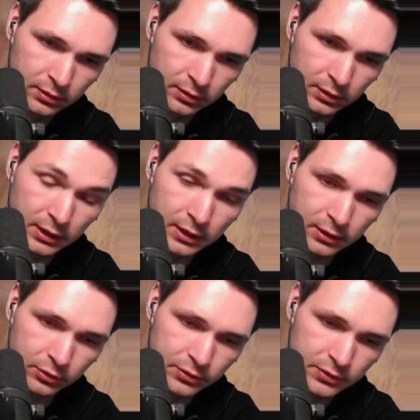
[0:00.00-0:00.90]

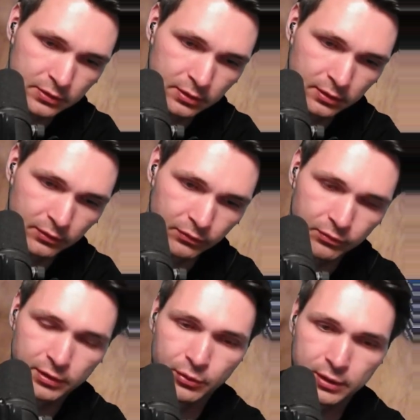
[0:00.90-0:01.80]
Gyarados,
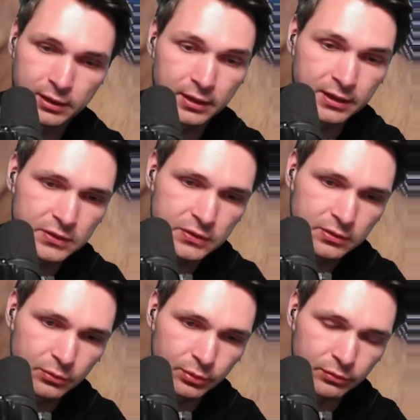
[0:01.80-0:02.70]
very nice.
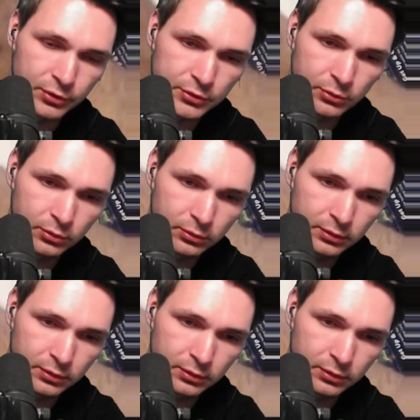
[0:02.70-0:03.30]
Reverse Holo.